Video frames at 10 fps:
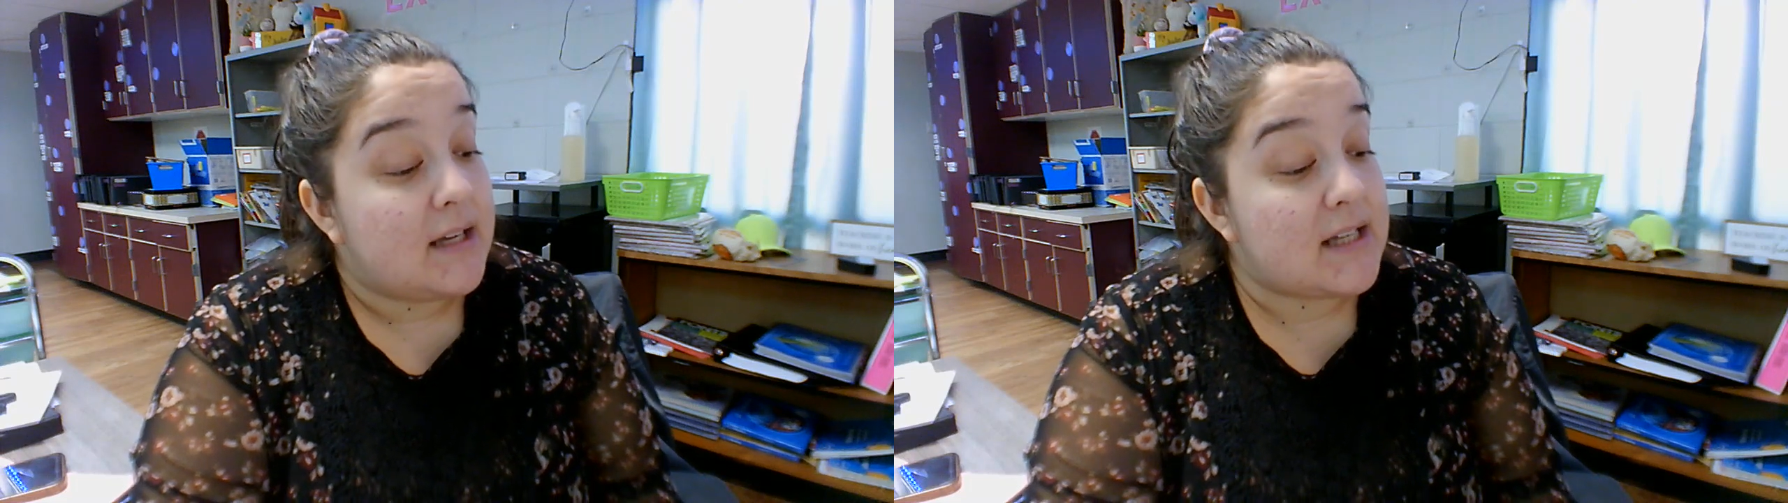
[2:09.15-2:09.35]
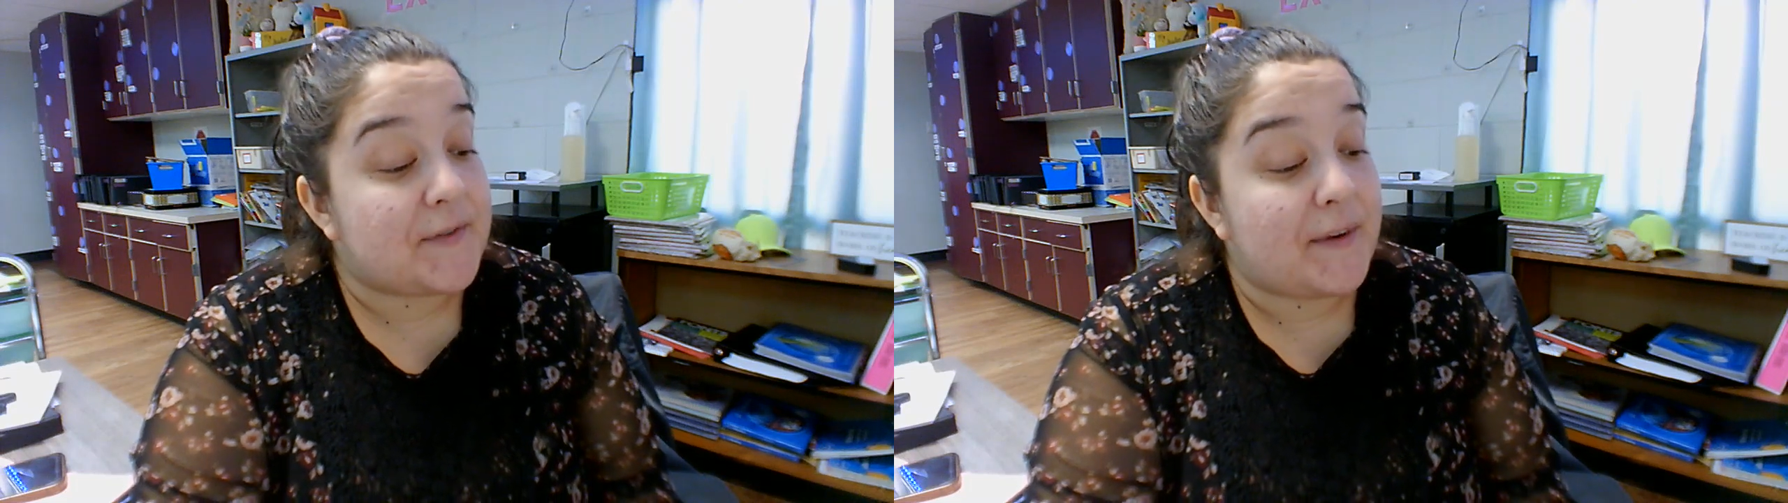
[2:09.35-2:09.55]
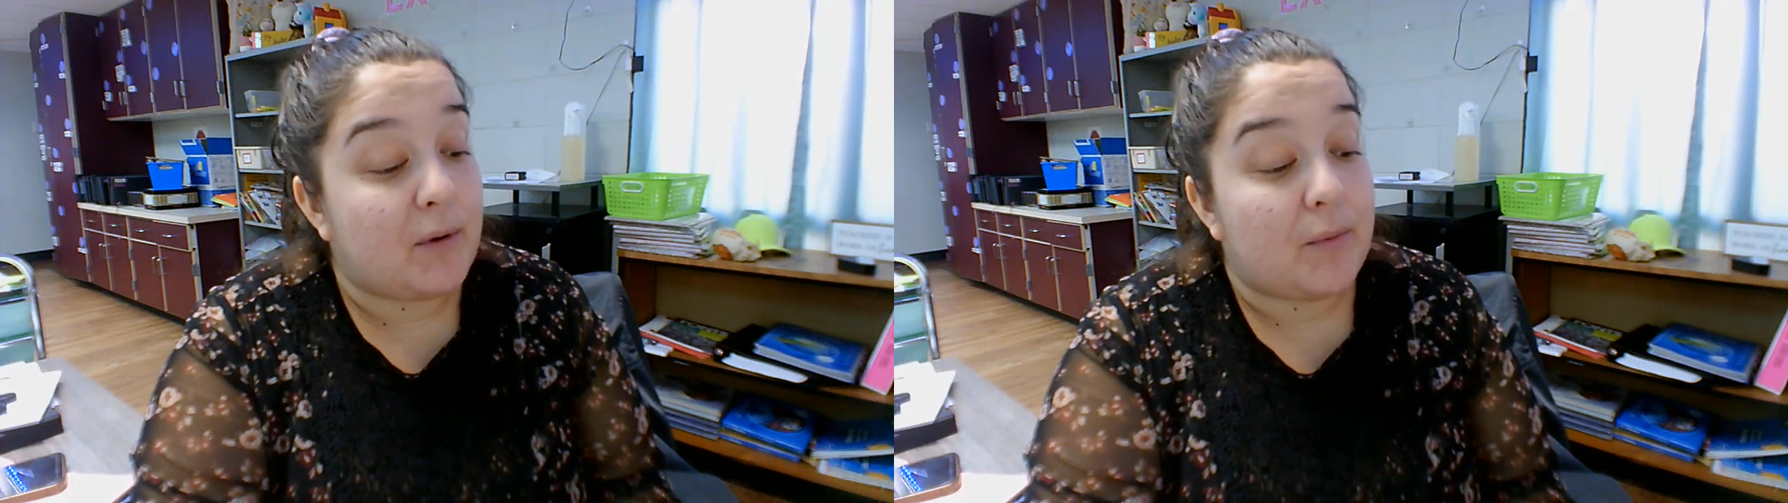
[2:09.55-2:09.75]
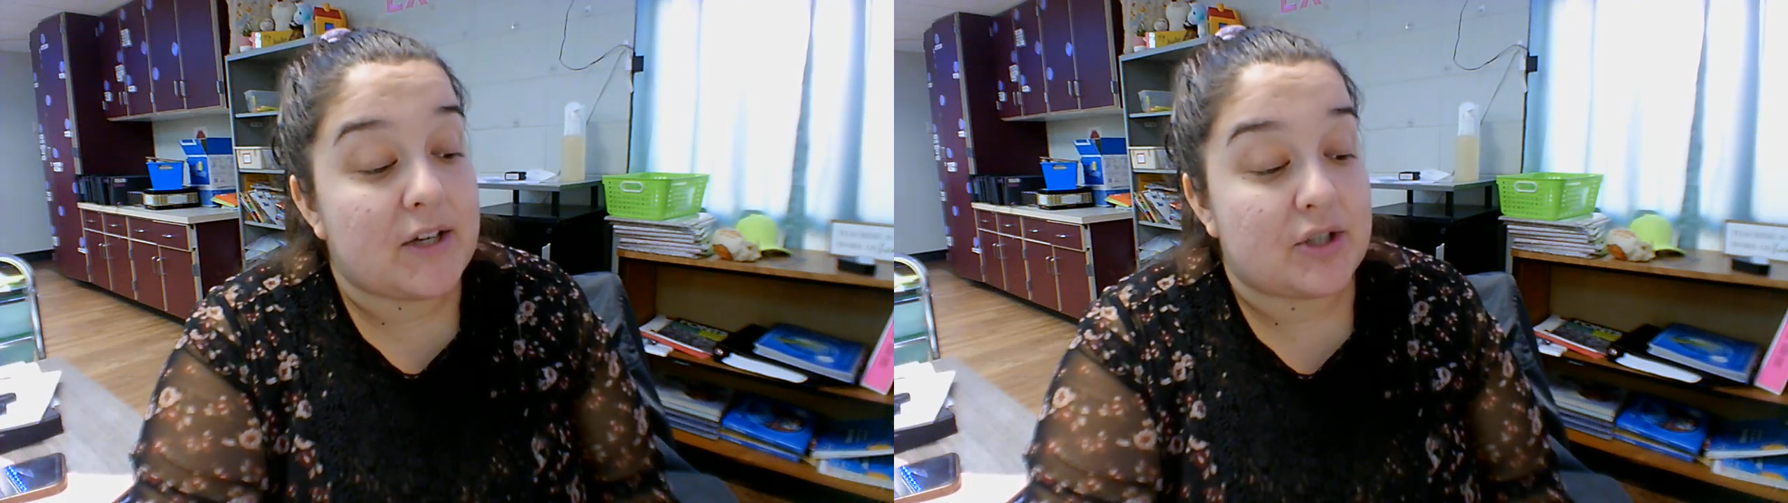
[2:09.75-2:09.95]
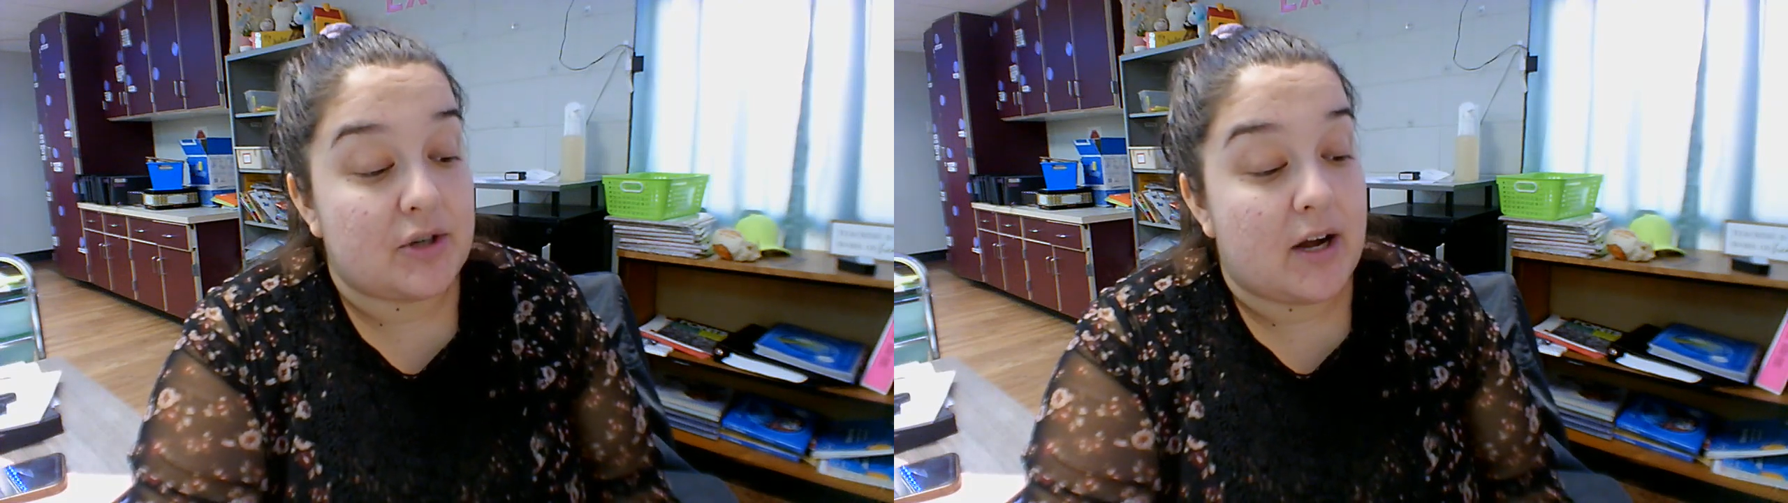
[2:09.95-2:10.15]
It's from a
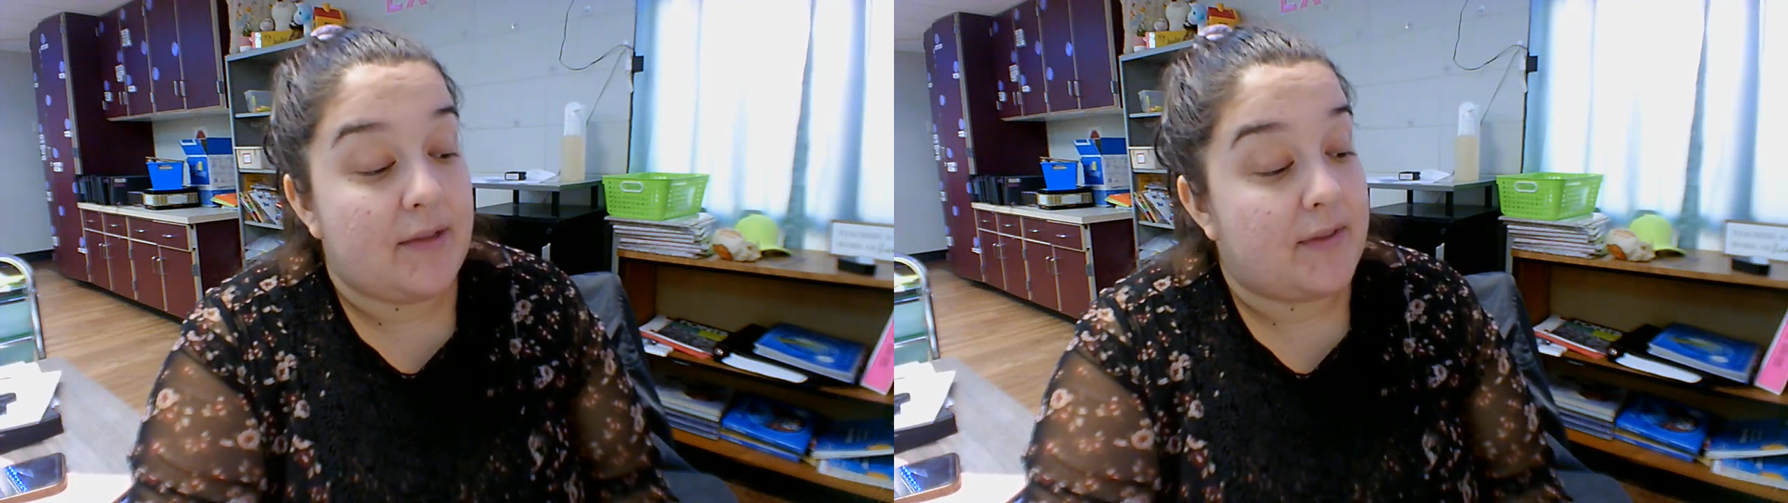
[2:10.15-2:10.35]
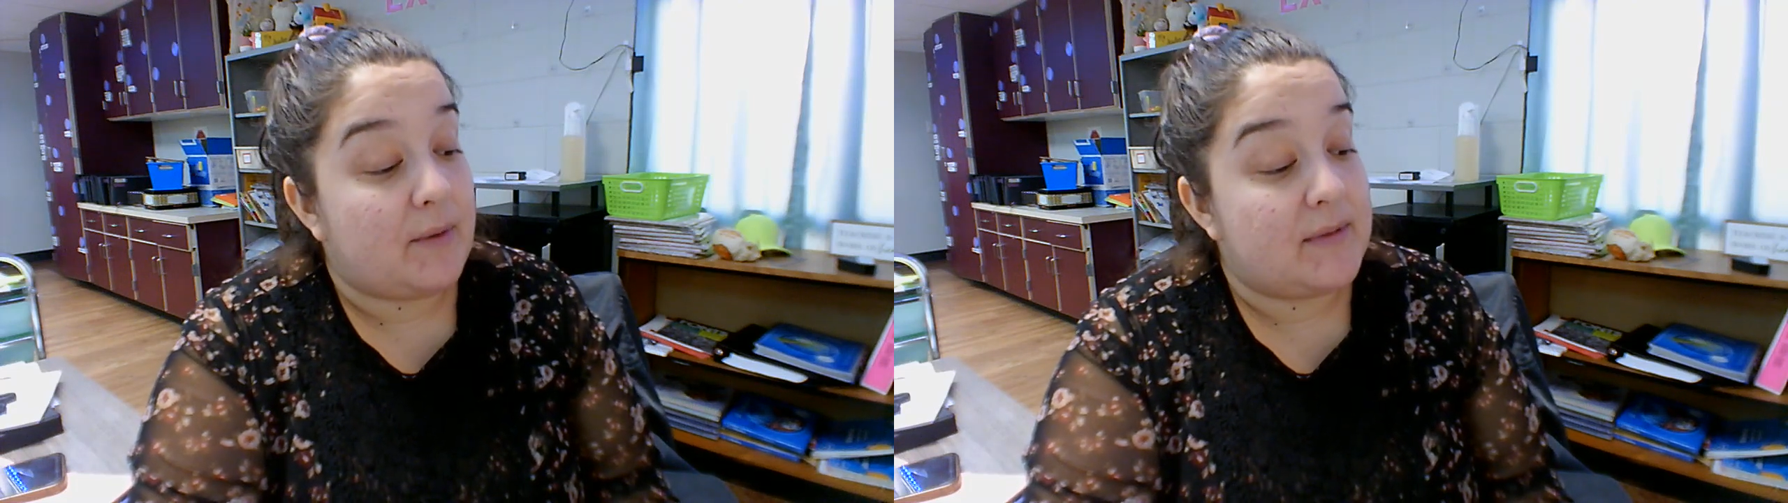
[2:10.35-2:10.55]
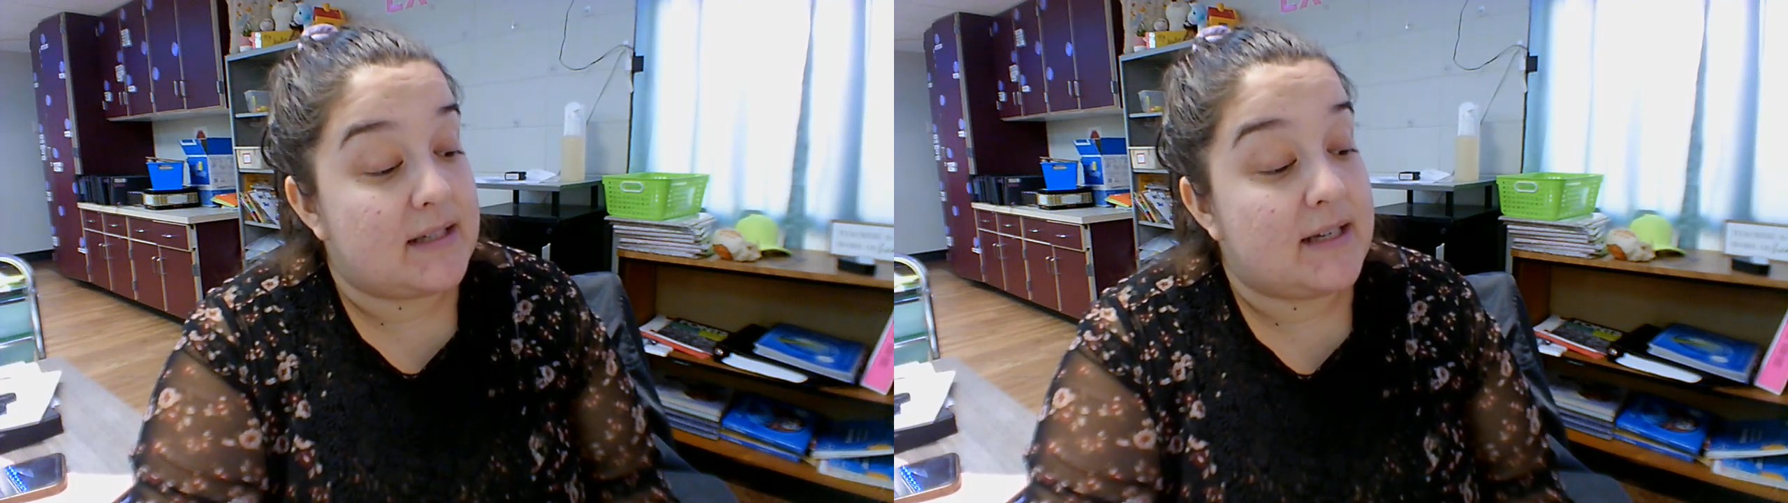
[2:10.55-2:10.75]
restaurant that was